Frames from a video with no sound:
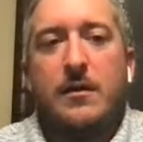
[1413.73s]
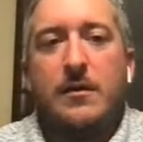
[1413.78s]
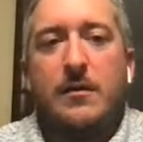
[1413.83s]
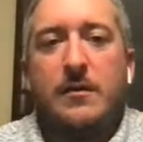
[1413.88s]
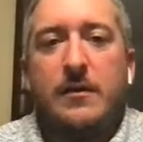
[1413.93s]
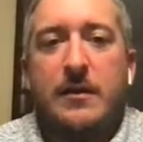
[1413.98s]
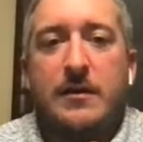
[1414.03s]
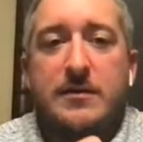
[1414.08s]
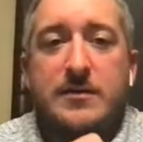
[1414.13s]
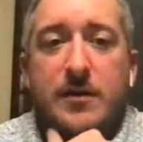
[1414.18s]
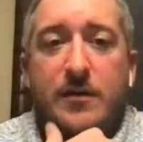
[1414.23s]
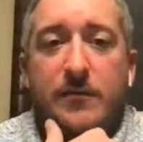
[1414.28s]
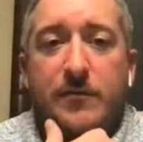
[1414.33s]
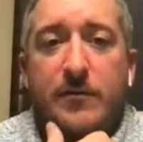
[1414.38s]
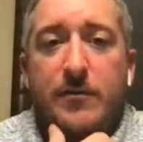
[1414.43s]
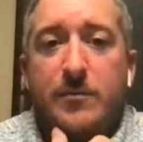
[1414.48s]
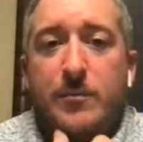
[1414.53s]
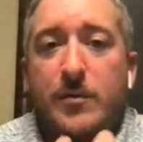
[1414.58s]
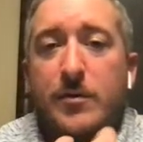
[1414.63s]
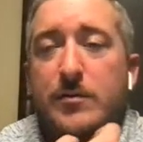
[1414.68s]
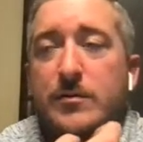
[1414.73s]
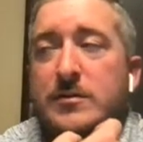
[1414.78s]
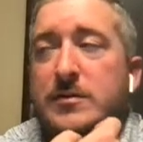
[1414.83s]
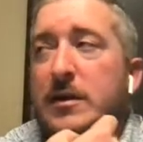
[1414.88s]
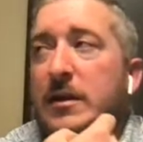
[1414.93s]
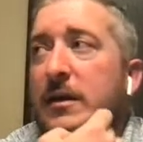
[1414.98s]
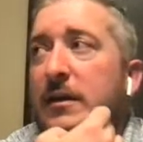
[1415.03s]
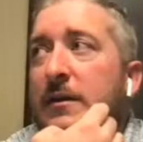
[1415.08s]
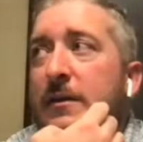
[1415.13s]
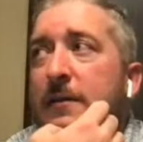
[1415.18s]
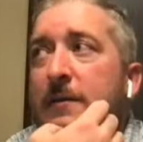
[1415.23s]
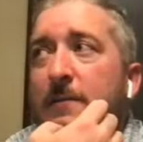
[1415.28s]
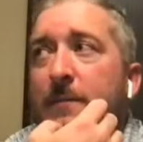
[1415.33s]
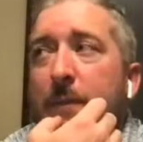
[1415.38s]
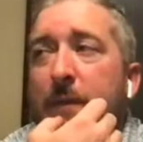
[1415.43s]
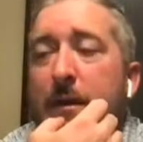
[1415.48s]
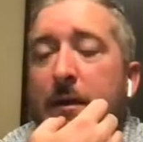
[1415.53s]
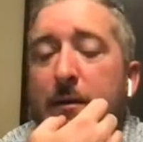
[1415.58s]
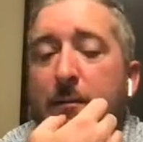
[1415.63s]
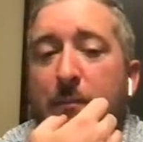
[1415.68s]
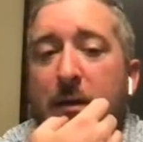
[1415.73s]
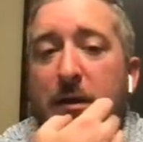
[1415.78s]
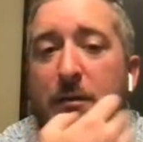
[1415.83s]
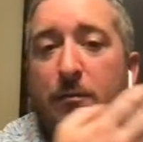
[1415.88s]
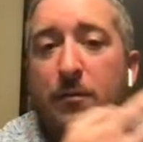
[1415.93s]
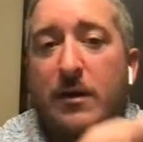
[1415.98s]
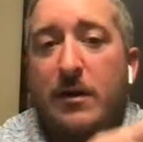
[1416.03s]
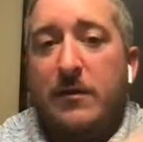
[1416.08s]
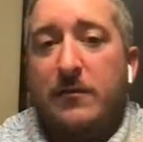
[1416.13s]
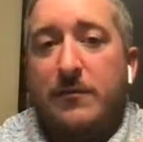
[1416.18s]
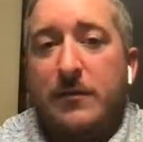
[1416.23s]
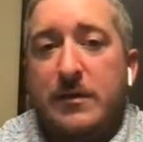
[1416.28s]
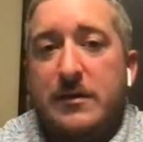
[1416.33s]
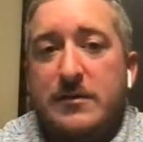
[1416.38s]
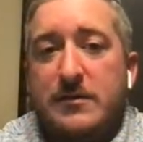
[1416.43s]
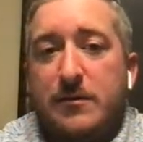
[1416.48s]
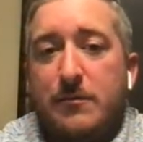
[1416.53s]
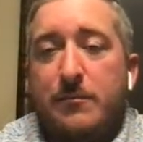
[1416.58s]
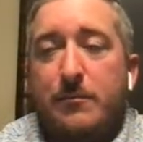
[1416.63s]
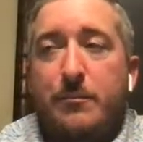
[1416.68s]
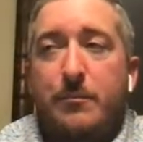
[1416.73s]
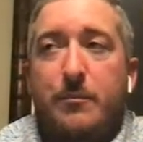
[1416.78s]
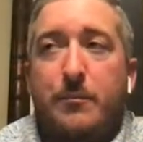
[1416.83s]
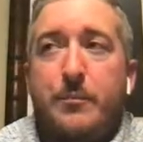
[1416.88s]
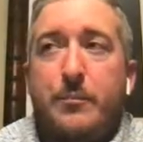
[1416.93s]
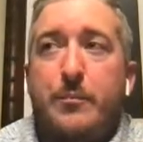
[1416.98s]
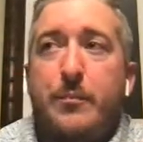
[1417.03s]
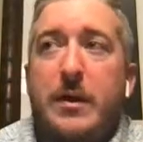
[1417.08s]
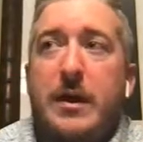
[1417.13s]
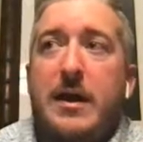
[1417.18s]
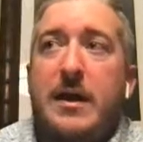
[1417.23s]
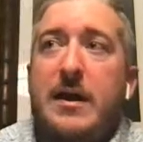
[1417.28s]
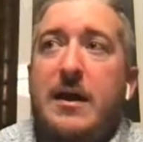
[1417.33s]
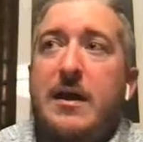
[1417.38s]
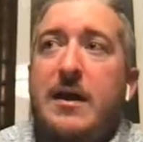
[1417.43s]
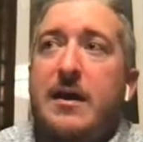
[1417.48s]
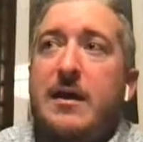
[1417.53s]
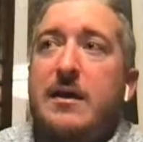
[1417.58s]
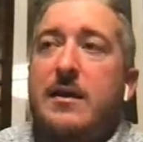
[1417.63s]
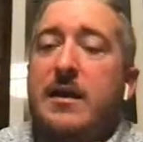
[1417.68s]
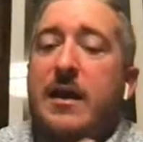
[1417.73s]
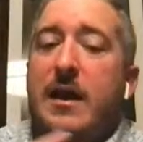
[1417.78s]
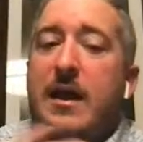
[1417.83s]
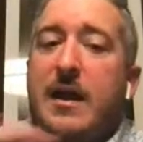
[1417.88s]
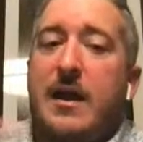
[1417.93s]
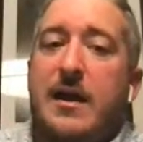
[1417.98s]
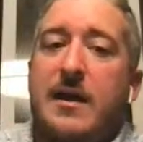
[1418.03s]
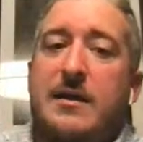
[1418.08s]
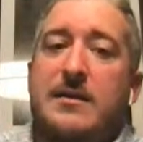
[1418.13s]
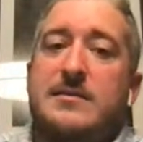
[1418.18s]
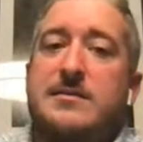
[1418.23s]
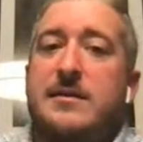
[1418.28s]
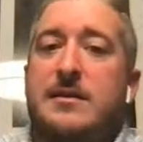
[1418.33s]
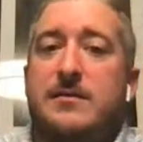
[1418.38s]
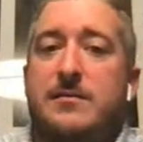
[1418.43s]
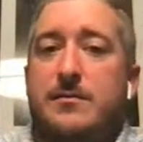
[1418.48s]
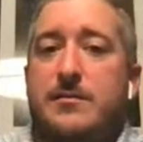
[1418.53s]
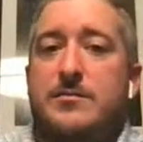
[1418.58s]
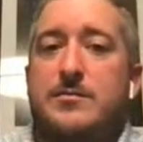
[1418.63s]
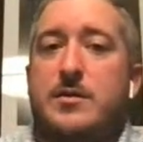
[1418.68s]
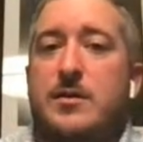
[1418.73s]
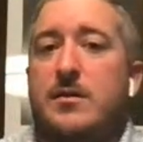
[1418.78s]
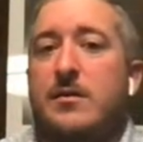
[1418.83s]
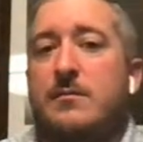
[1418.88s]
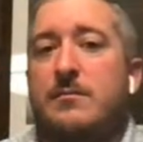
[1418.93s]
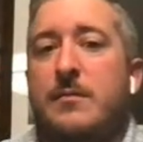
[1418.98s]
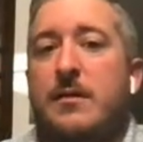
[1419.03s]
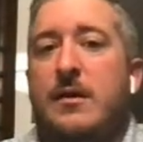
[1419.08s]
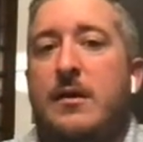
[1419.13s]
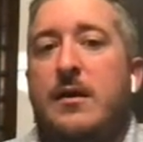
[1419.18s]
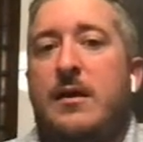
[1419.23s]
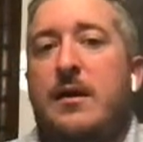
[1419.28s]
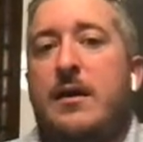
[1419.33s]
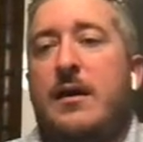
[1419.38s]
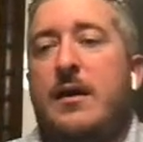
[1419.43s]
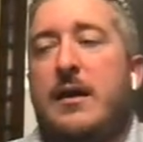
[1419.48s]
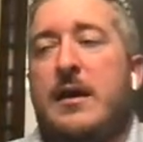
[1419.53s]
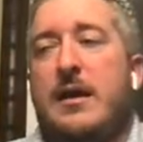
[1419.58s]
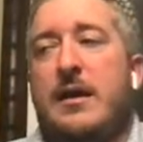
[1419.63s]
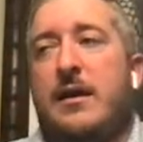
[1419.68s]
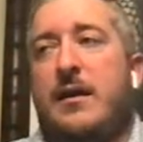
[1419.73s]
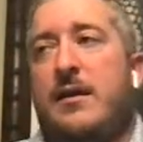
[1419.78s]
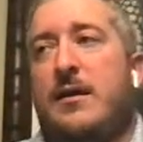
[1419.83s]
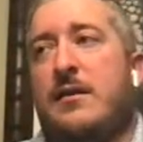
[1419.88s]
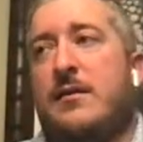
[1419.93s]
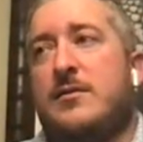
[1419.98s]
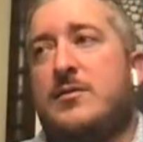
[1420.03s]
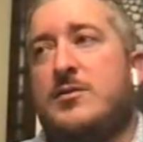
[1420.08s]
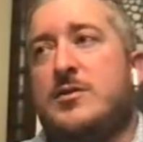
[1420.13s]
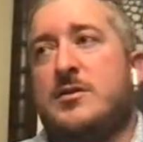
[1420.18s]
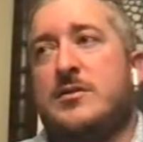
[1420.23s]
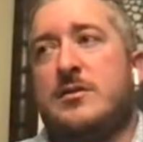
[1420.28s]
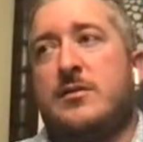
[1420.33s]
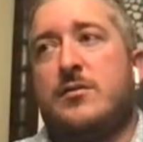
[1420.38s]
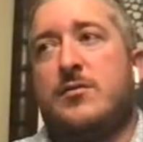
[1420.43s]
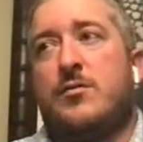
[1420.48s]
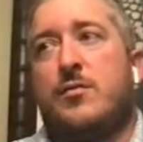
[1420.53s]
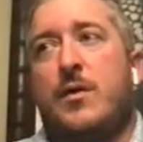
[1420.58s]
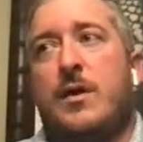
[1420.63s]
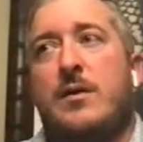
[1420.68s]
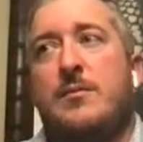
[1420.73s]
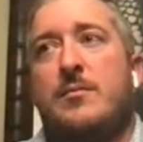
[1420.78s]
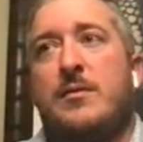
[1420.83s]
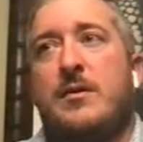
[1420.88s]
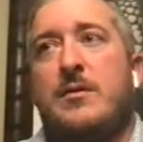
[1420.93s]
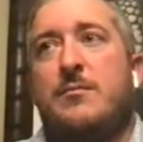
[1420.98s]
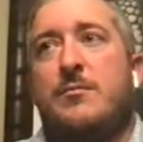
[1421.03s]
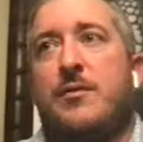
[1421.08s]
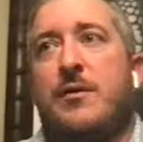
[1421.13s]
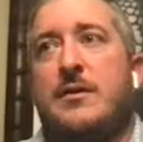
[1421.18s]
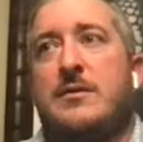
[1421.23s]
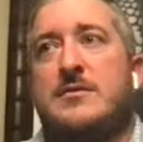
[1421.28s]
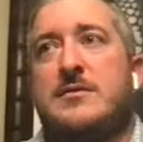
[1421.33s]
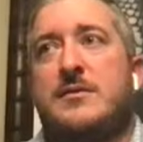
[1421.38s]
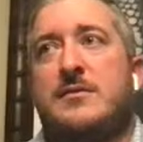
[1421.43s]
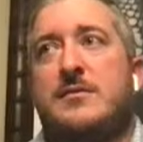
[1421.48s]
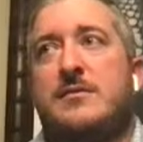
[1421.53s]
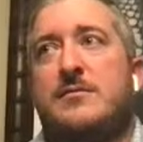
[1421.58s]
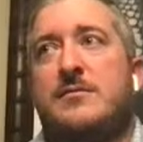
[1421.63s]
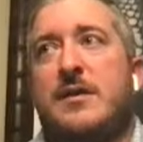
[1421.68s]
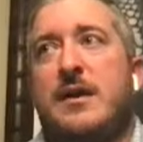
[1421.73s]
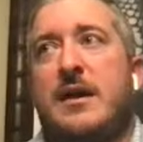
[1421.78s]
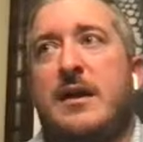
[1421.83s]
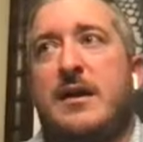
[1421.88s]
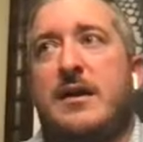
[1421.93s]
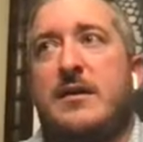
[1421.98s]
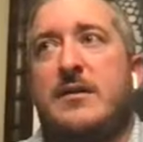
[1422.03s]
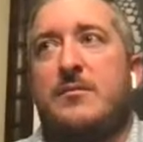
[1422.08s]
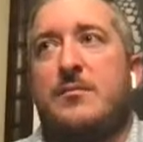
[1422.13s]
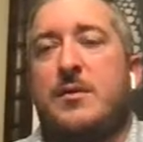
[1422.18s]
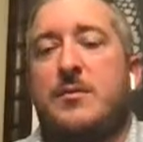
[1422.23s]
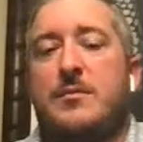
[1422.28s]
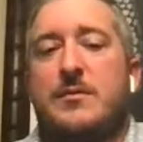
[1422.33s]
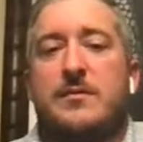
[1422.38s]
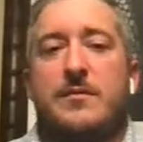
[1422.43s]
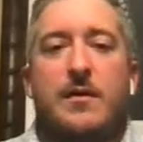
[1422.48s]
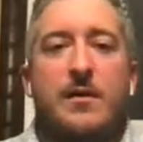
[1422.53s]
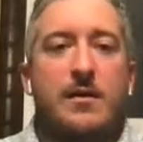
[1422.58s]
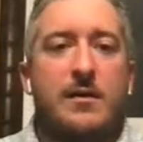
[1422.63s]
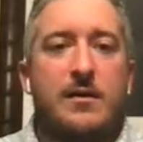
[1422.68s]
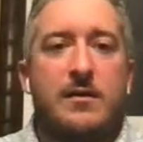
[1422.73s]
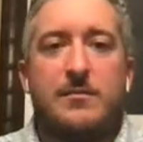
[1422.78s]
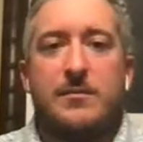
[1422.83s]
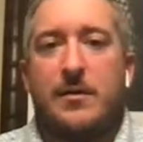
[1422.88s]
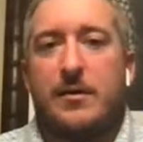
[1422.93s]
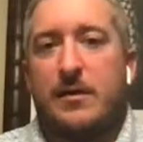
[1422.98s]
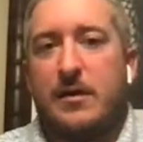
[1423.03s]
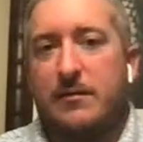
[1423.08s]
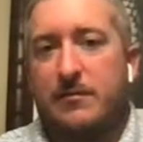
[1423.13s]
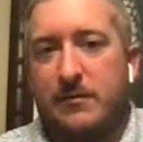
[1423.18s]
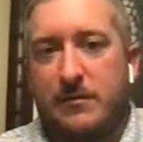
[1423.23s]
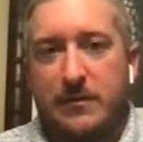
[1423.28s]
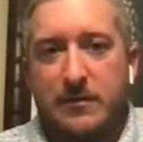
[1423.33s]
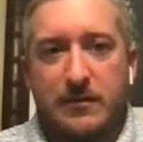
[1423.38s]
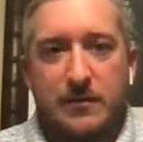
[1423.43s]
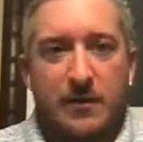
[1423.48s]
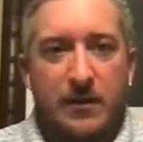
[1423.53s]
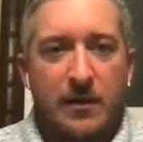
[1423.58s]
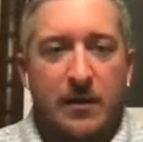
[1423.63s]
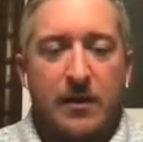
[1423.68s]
They suffer the most, and my wife is a bad ass in her job, and she's incredibly impressive. And we've been talking about everything.